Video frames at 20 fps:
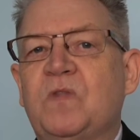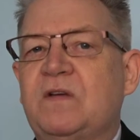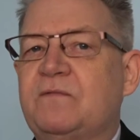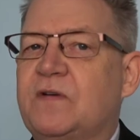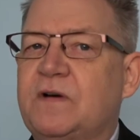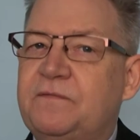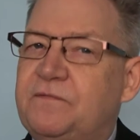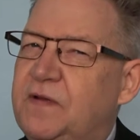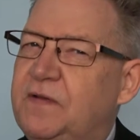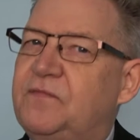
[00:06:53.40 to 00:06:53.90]

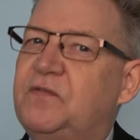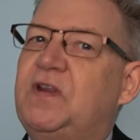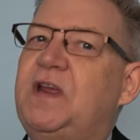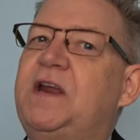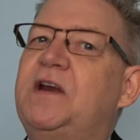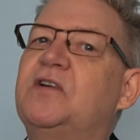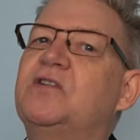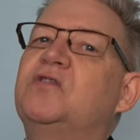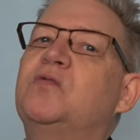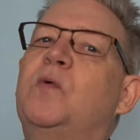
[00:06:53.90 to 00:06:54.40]
for
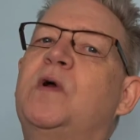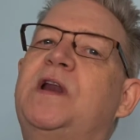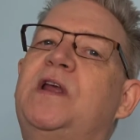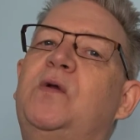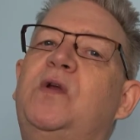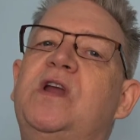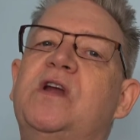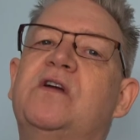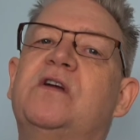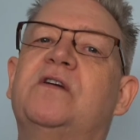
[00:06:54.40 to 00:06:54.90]
15 or
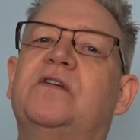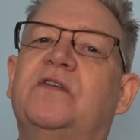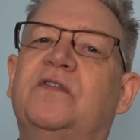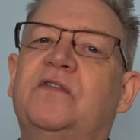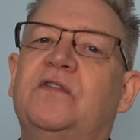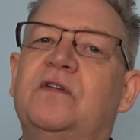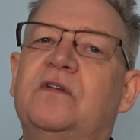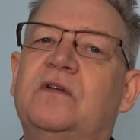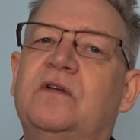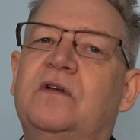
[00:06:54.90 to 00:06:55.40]
20
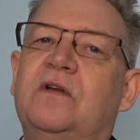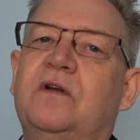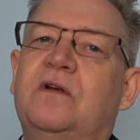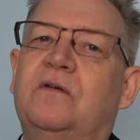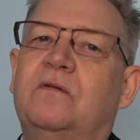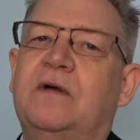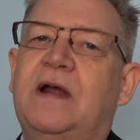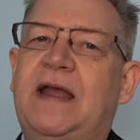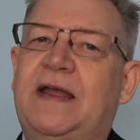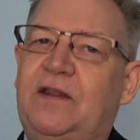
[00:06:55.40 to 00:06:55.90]
years,
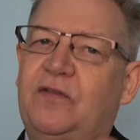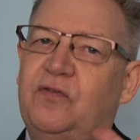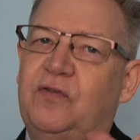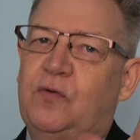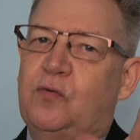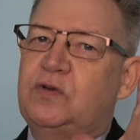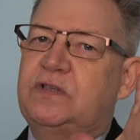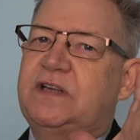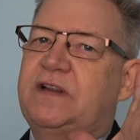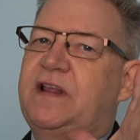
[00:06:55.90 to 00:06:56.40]
right?
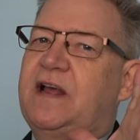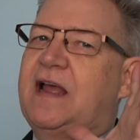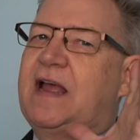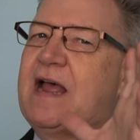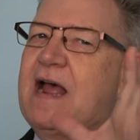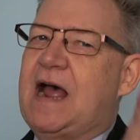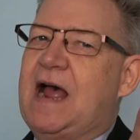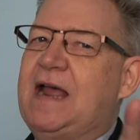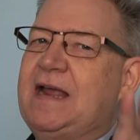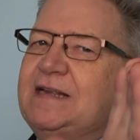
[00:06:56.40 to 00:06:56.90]
Those are the
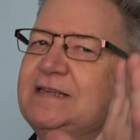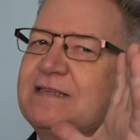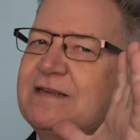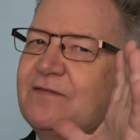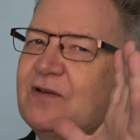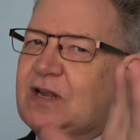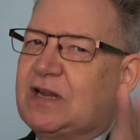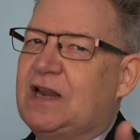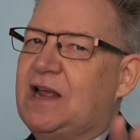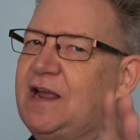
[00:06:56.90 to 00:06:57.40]
kinds
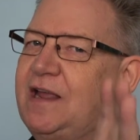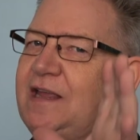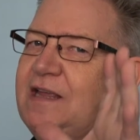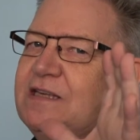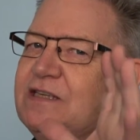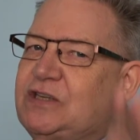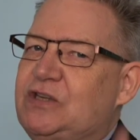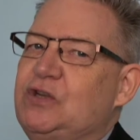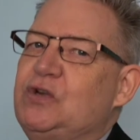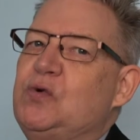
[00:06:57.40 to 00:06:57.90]
of
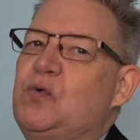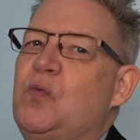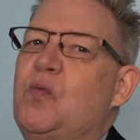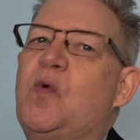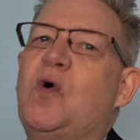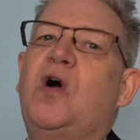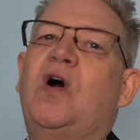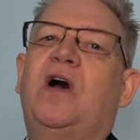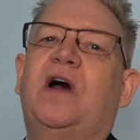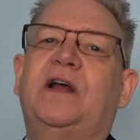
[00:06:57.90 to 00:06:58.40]
clients you
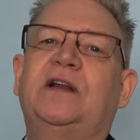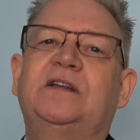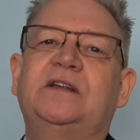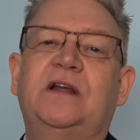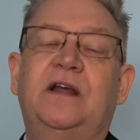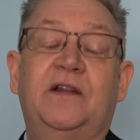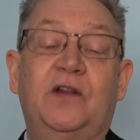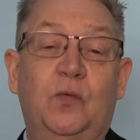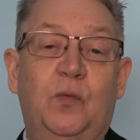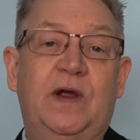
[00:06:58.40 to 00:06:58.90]
want.
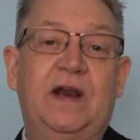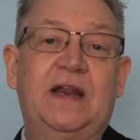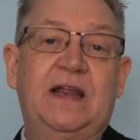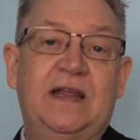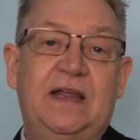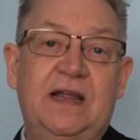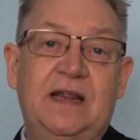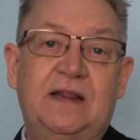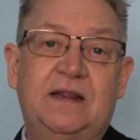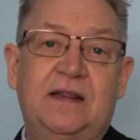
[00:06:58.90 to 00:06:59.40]
And the way to
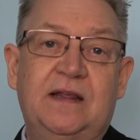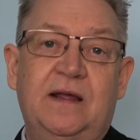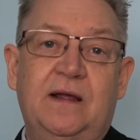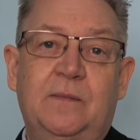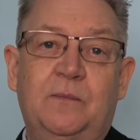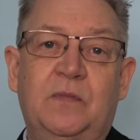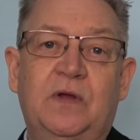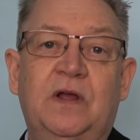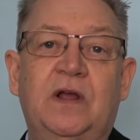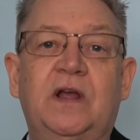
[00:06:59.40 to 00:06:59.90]
get
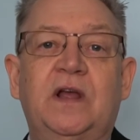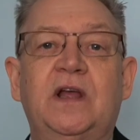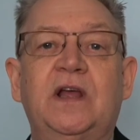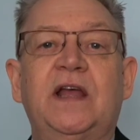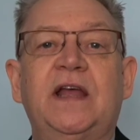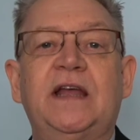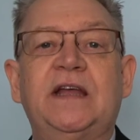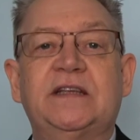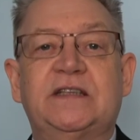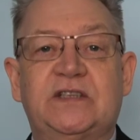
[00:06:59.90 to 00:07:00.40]
them
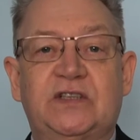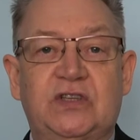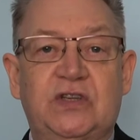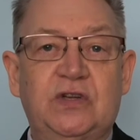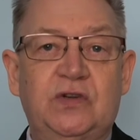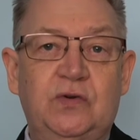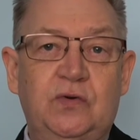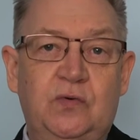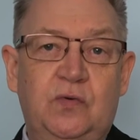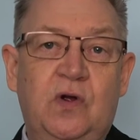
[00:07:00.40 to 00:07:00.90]
is
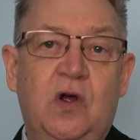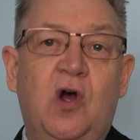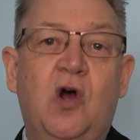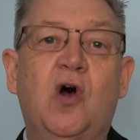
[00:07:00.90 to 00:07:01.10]
to